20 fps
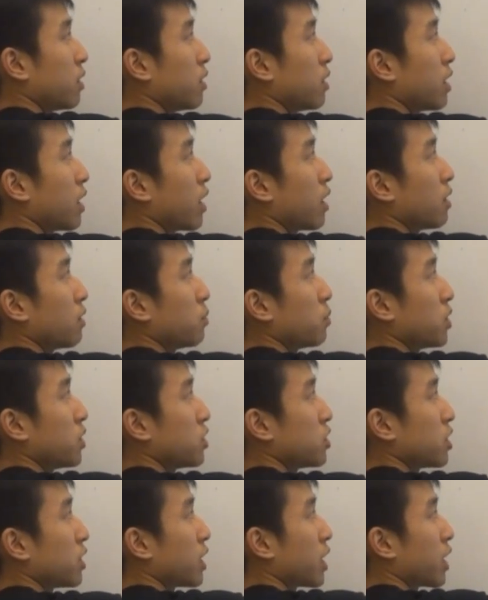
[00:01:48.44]
now what you
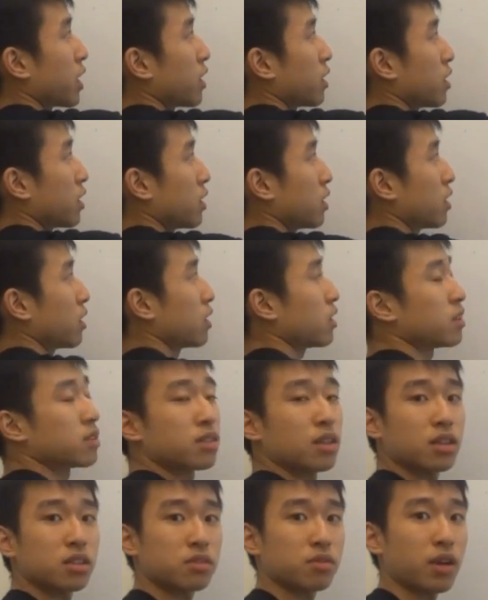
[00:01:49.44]
should get is
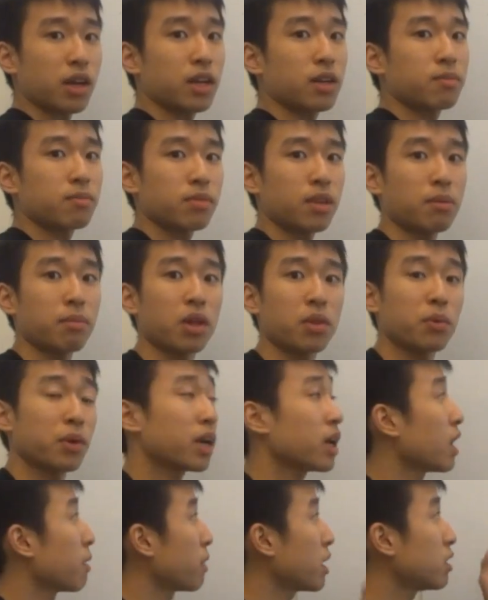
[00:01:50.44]
this, right? And by the
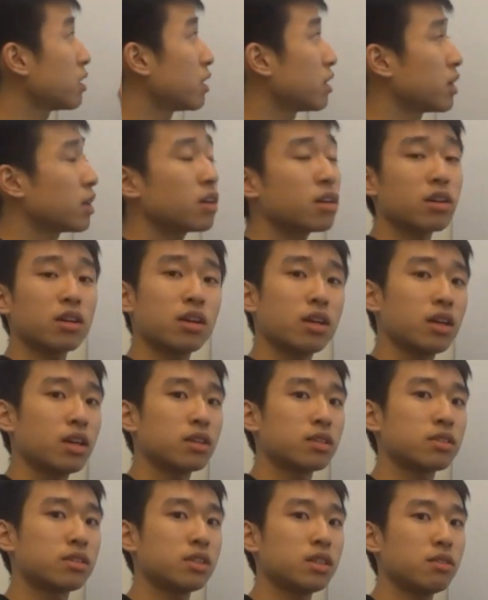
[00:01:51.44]
way, am I done here?
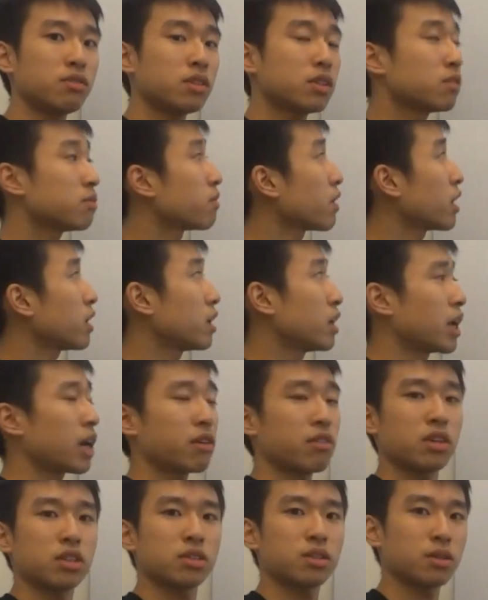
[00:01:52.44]
See if you can find any
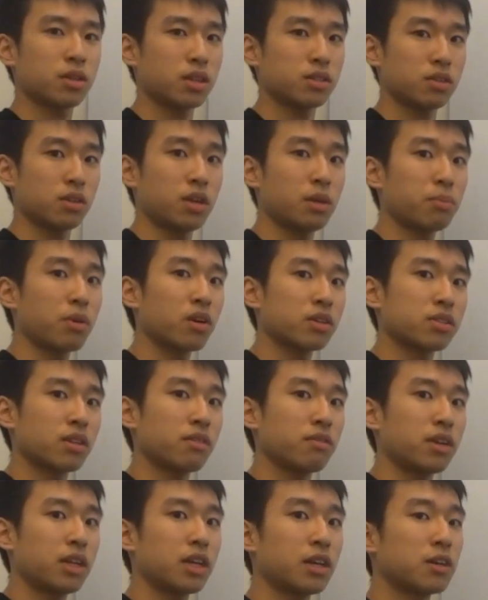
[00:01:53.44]
errors. so hit pause on
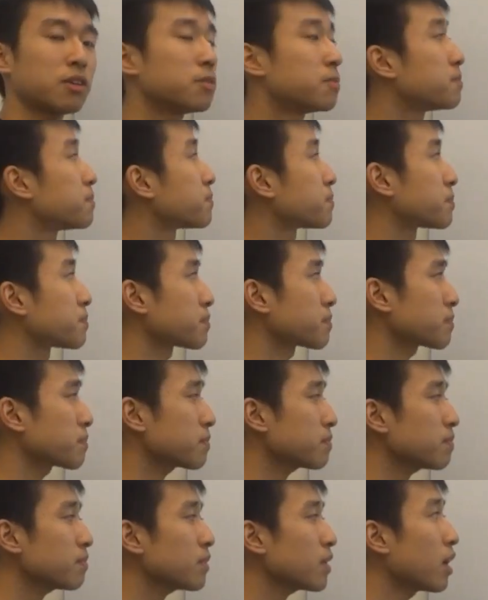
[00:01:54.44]
the video.
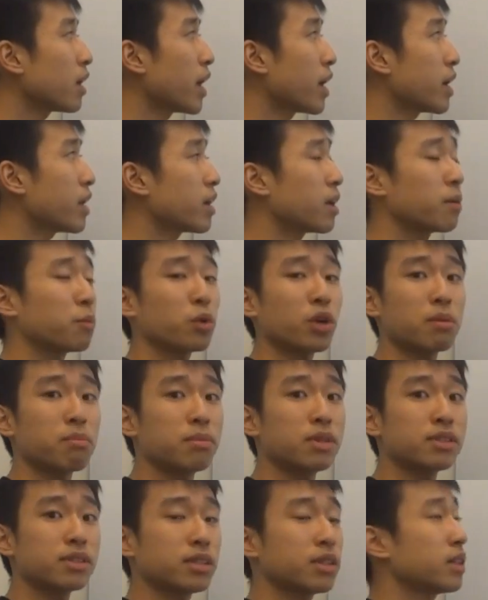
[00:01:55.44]
And um, what I'm
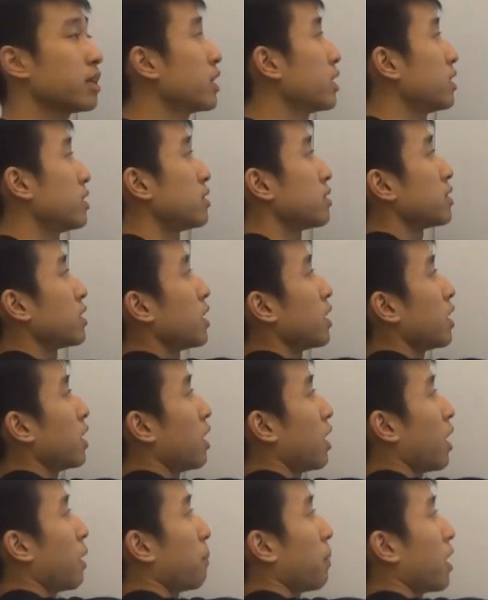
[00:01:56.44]
missing is
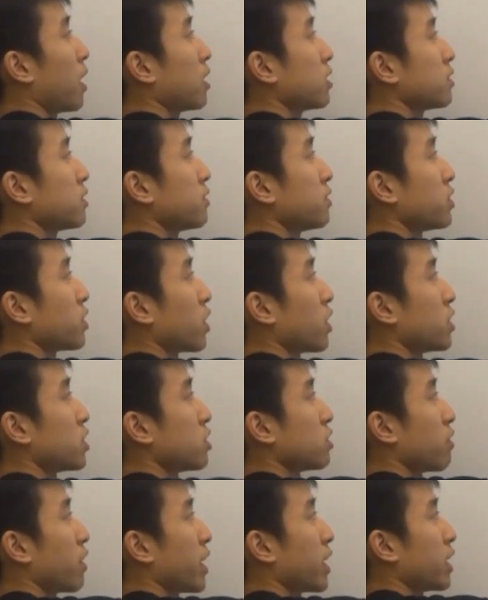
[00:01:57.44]
a positive
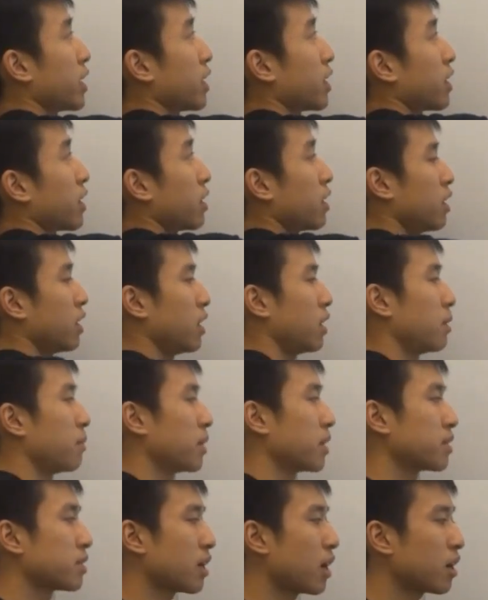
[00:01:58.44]
charge right here.
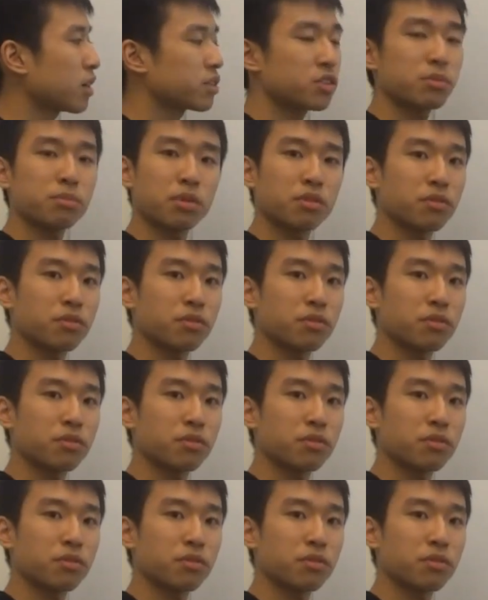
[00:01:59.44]
Because oxygen